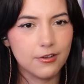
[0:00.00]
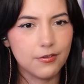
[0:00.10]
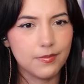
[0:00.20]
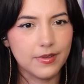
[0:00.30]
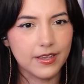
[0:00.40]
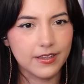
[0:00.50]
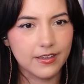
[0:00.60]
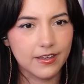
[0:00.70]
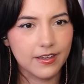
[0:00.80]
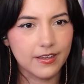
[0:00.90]
Oh my
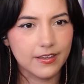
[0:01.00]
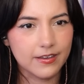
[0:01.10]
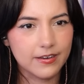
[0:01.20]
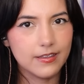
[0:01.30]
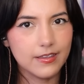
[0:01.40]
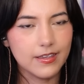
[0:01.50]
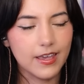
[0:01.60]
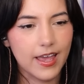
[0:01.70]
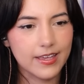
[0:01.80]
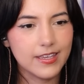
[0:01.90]
god.
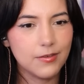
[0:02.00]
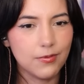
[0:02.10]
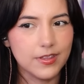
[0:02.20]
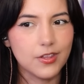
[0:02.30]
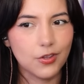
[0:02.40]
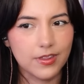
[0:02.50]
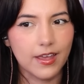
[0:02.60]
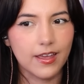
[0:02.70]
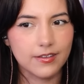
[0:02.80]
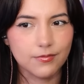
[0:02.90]
Yeah, he would do
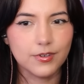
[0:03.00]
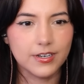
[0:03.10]
that, wouldn't